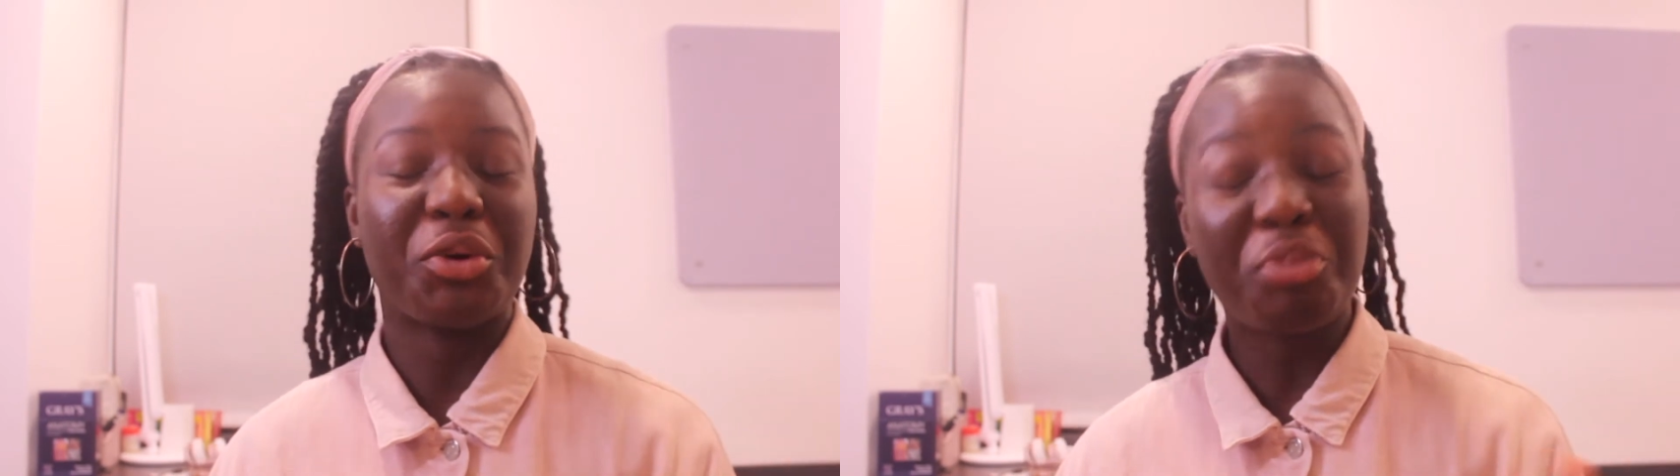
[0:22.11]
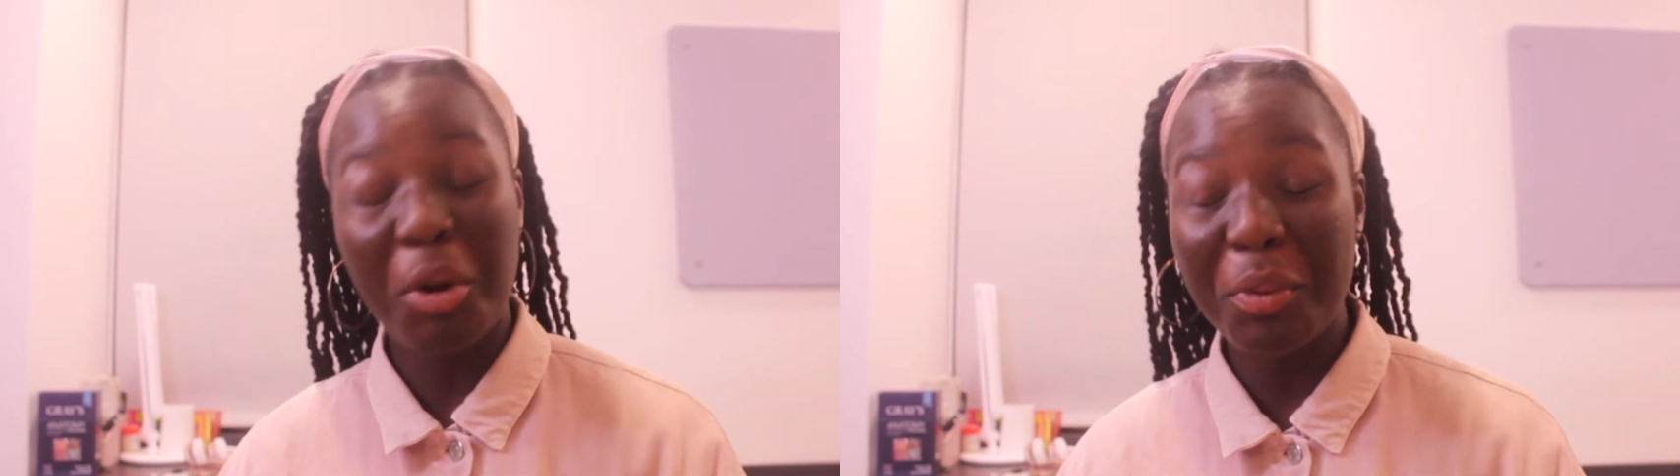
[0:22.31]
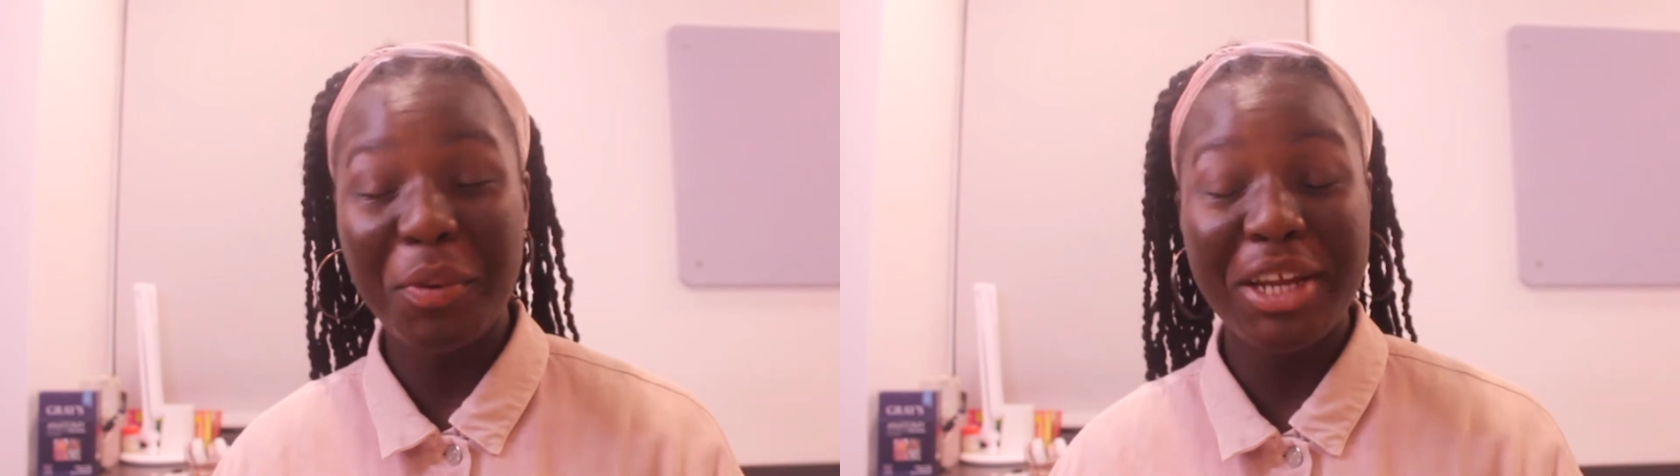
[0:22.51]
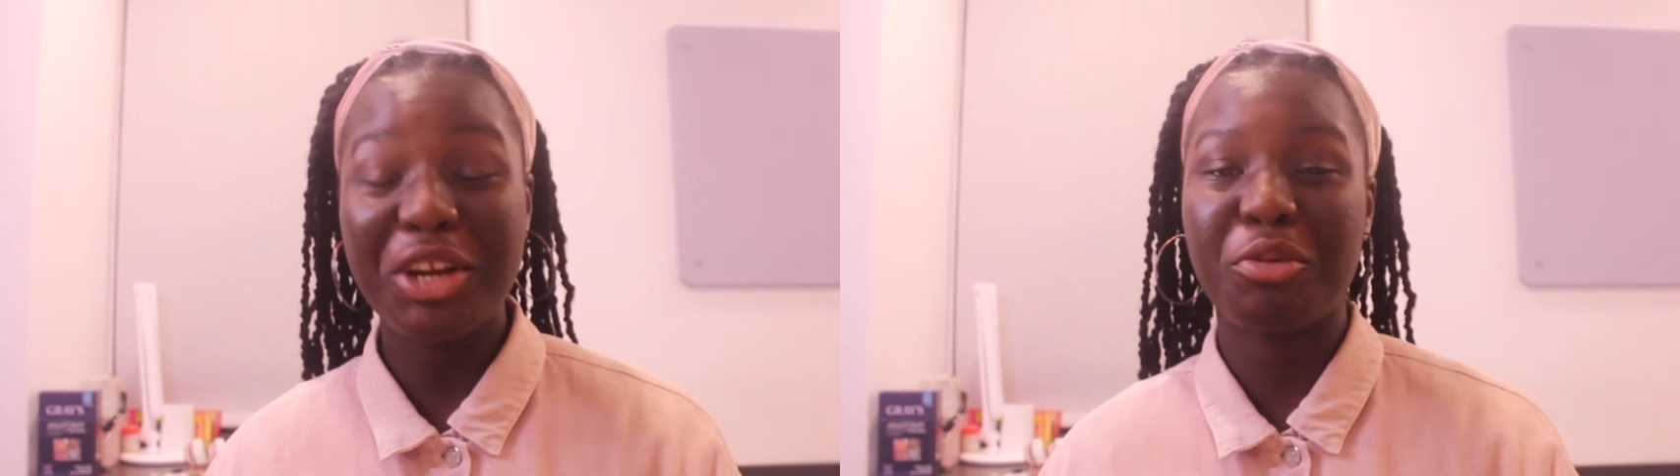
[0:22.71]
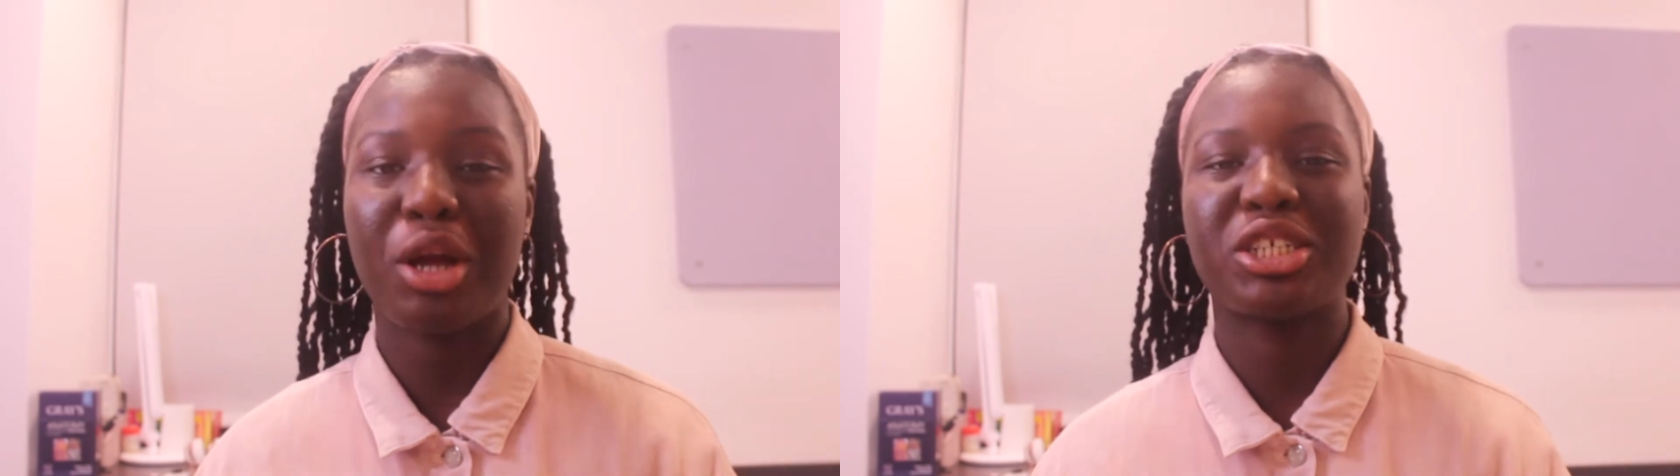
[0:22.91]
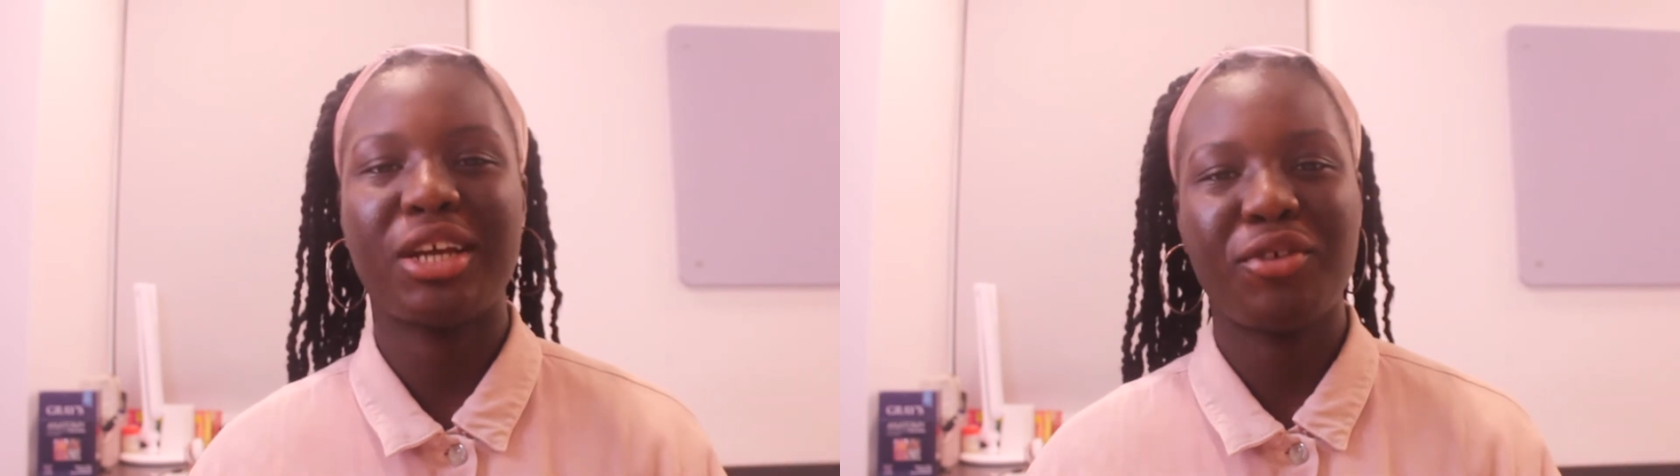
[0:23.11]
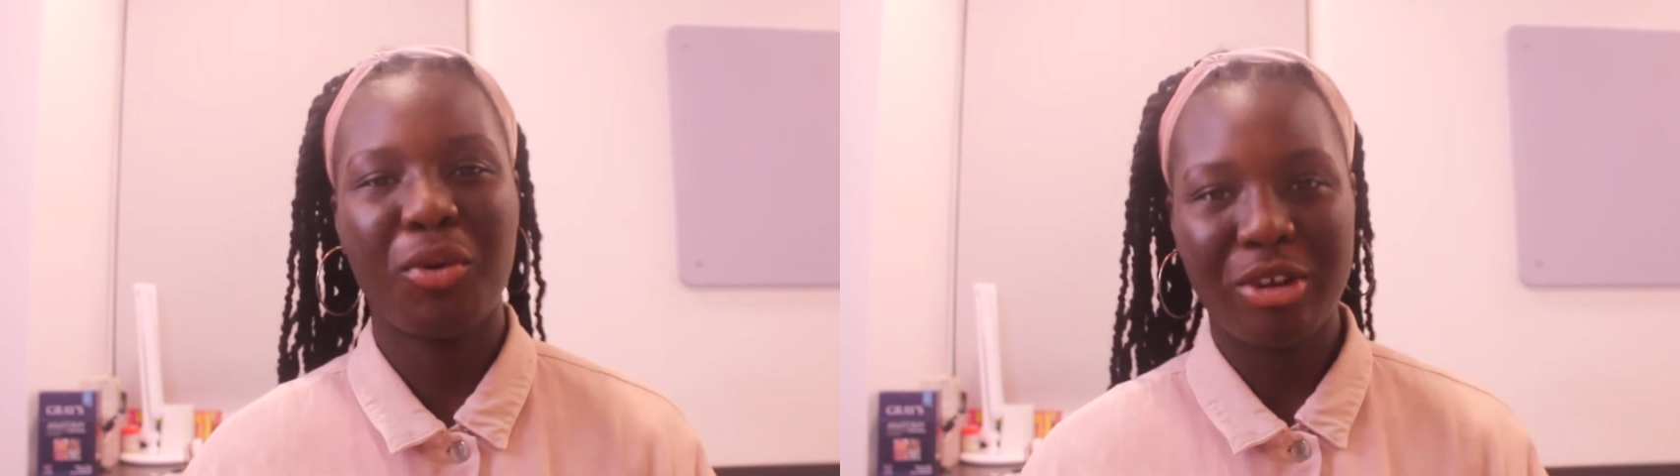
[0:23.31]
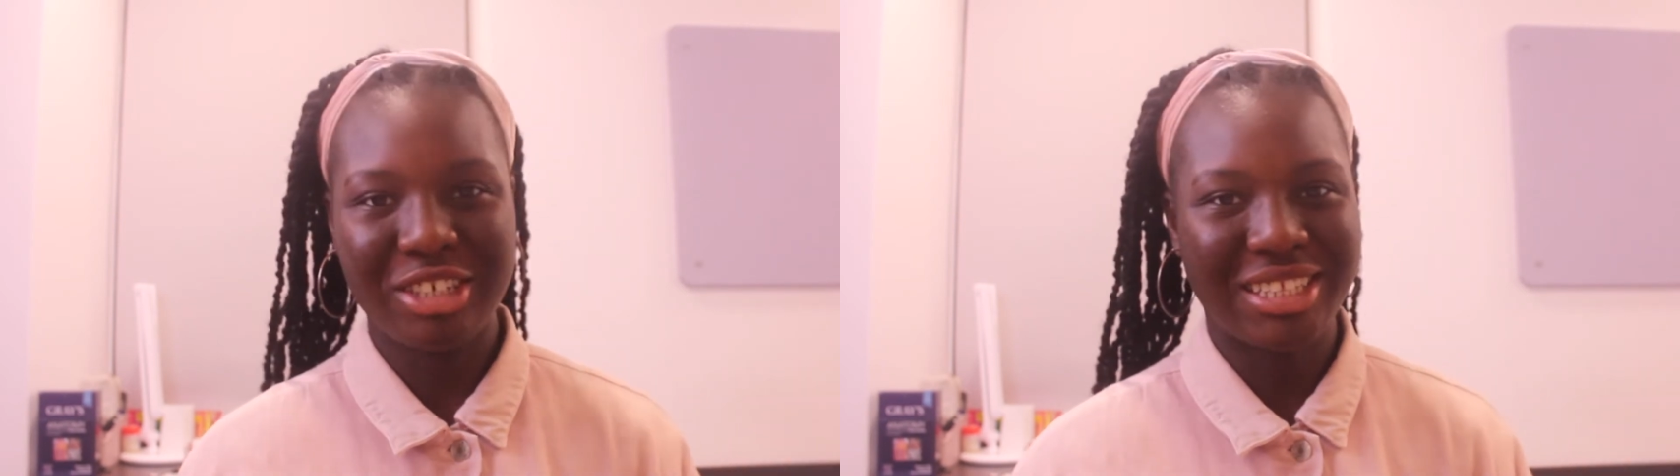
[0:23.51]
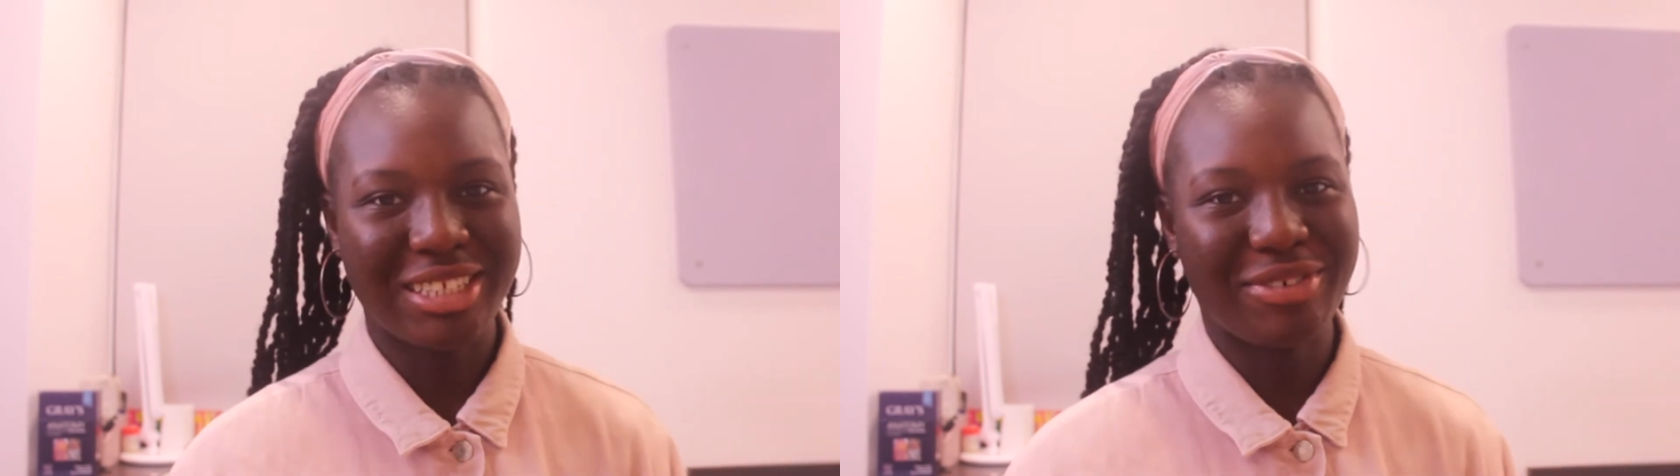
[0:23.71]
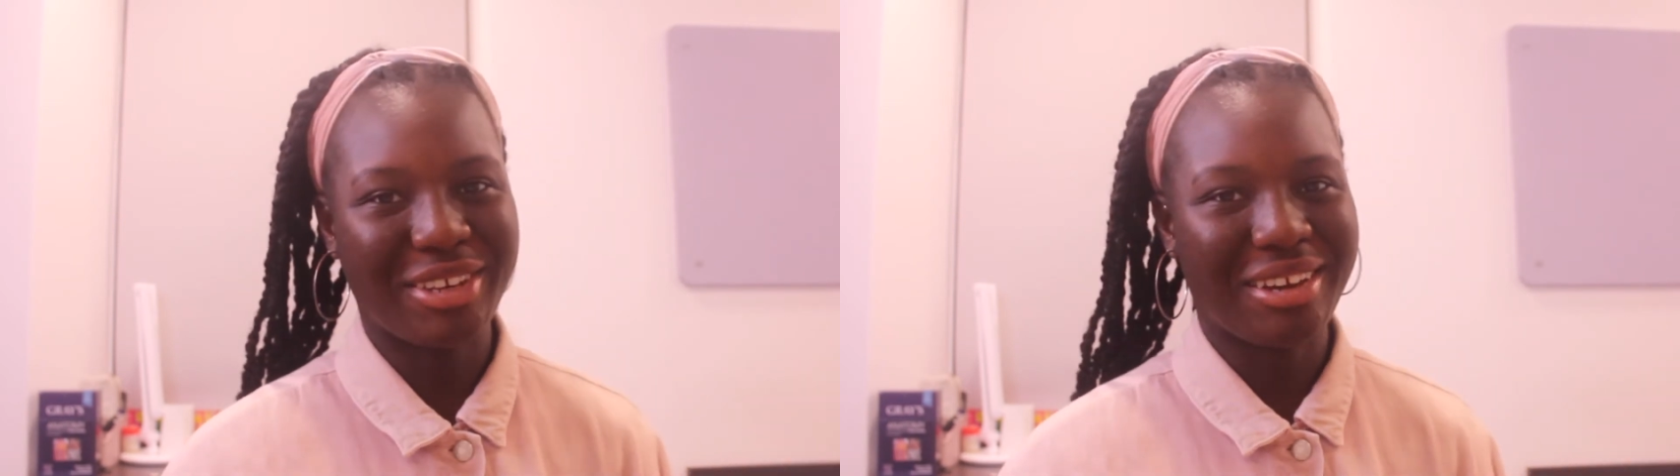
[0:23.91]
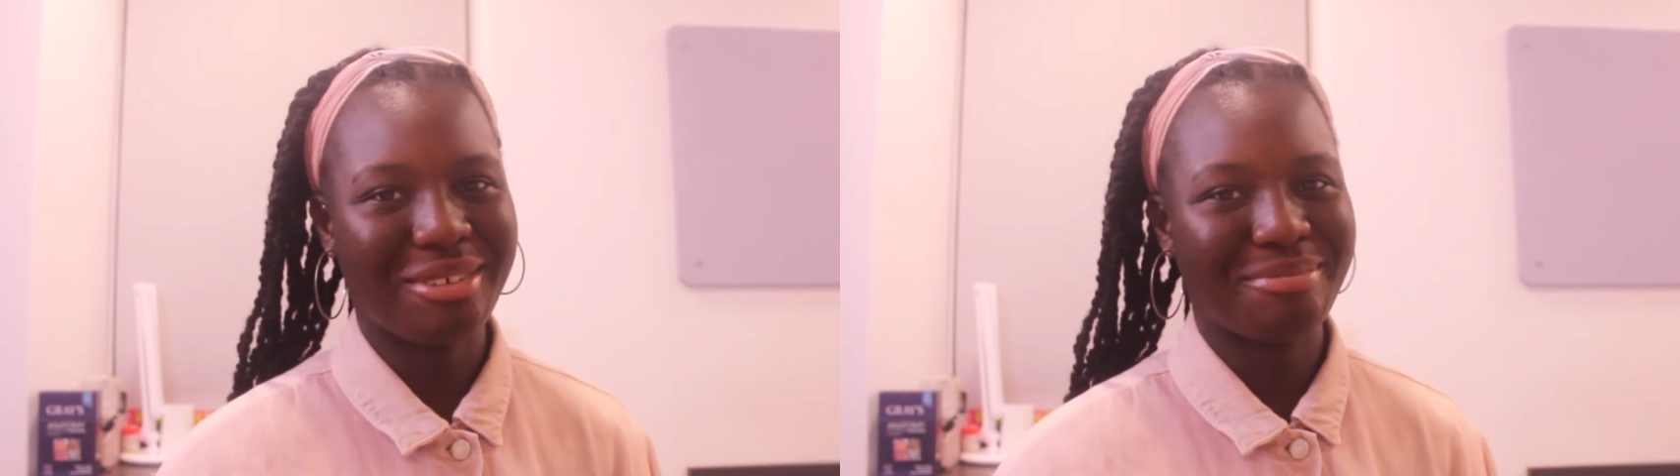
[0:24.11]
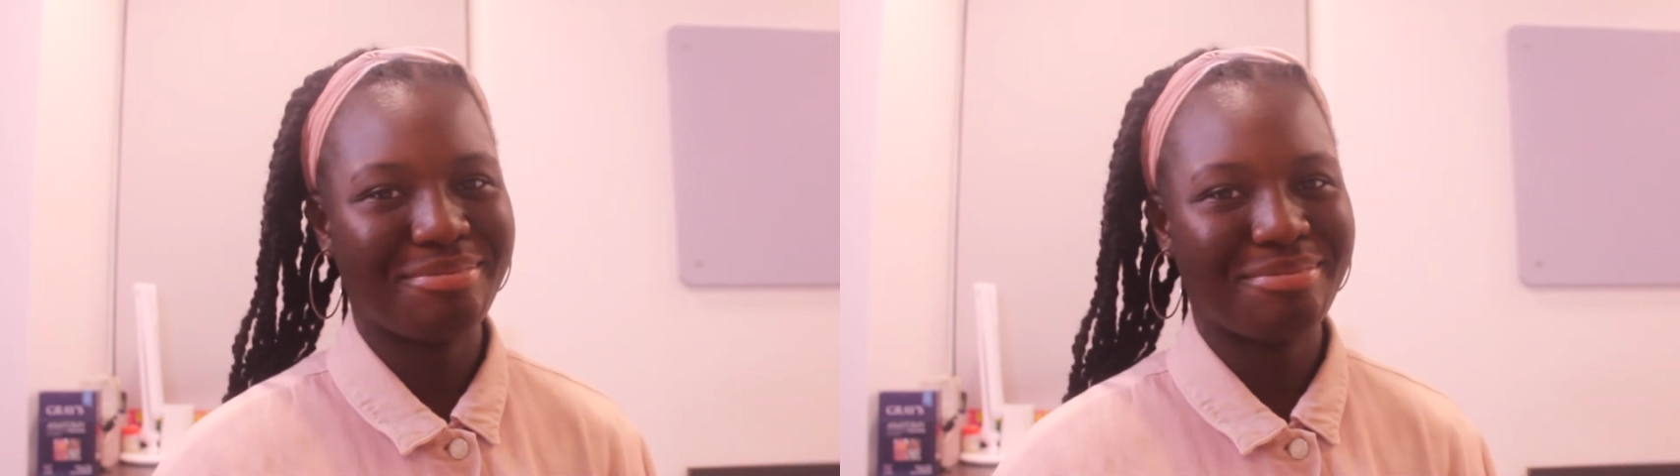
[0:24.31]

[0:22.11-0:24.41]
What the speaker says: probably in a rush if you're watching this video.